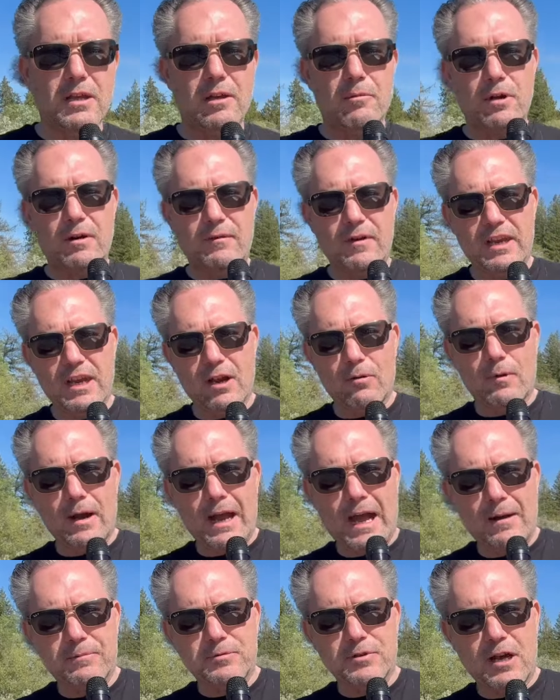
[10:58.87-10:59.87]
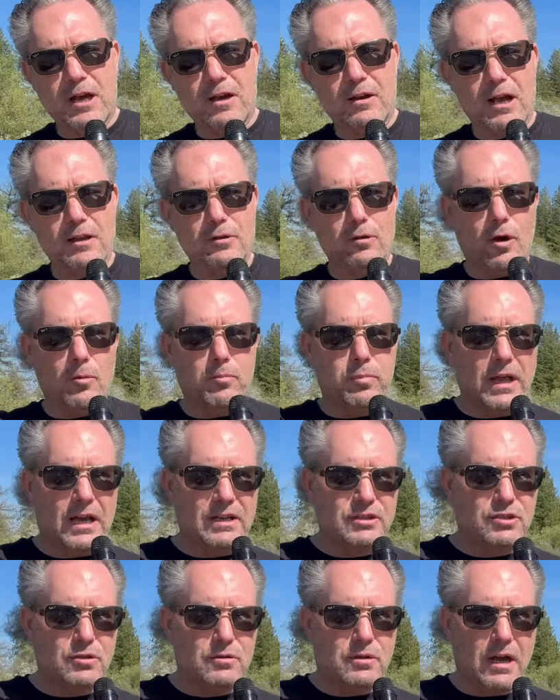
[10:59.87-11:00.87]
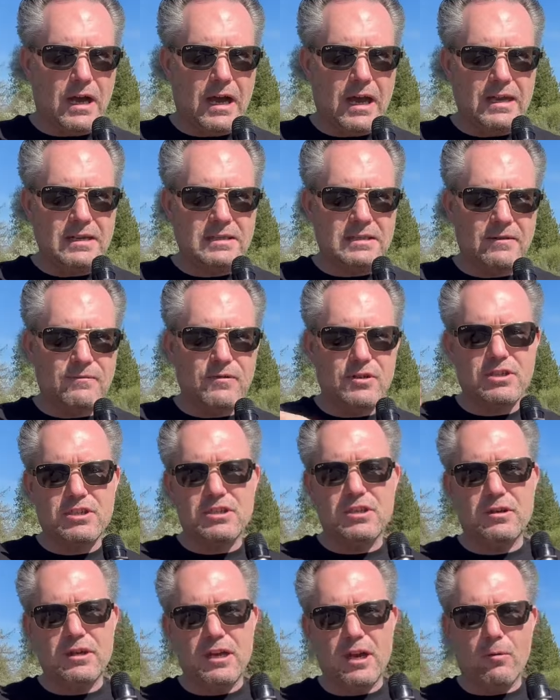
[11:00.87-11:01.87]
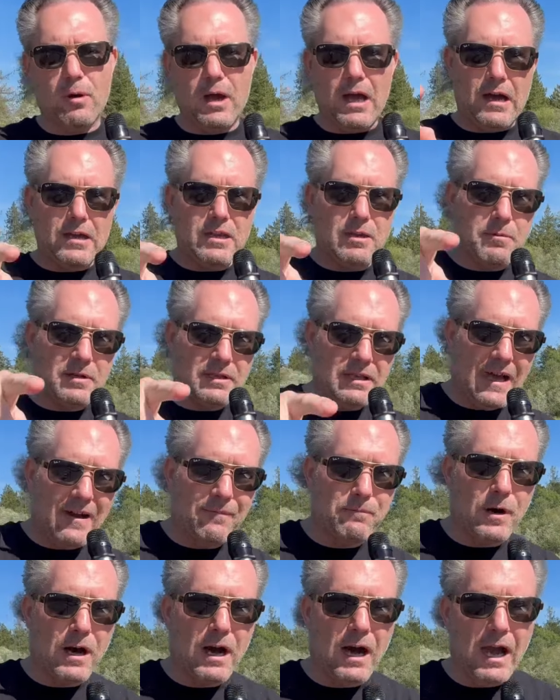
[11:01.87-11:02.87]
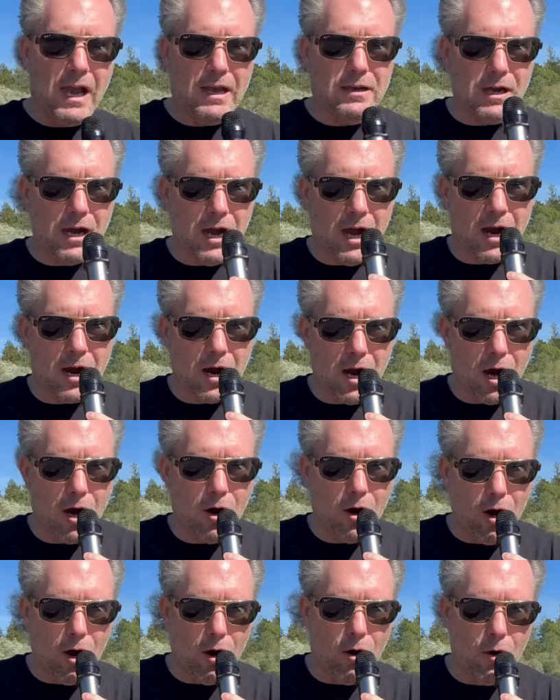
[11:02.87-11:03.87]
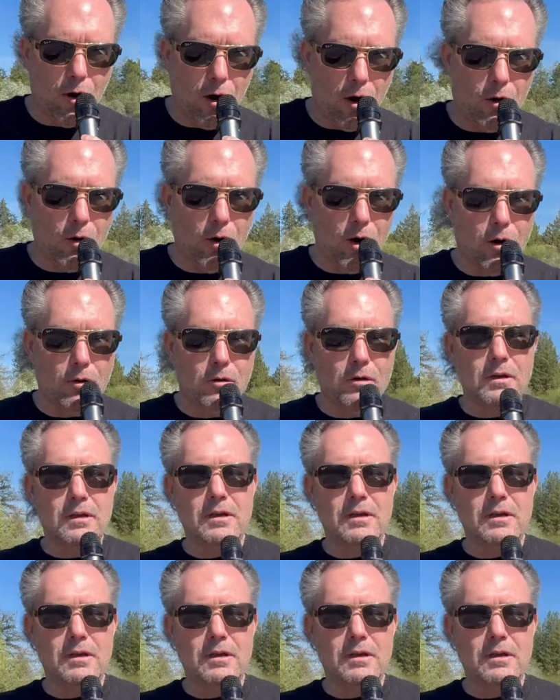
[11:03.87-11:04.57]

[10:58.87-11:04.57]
but if I get raptured out of here, Lord bless you guys, and if you're still here, well, you've been left behind. Oh, oh, oh, oh, oh.